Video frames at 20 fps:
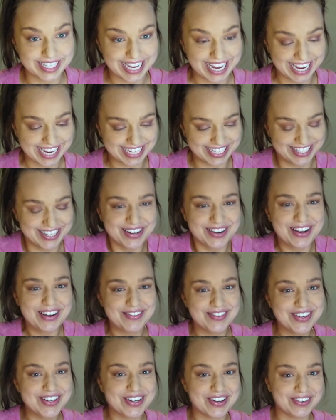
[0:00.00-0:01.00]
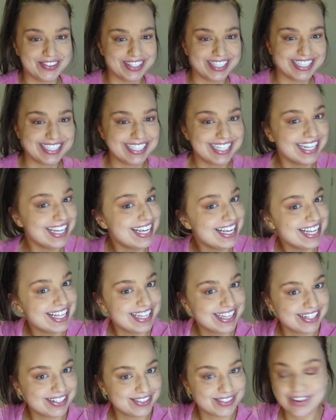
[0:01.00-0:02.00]
in case you haven't noticed,
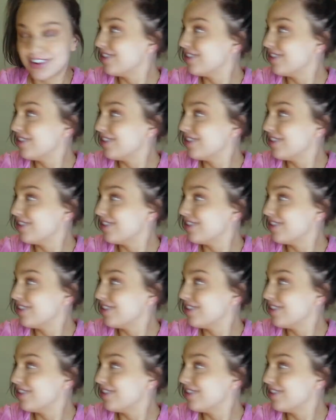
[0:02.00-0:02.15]
there's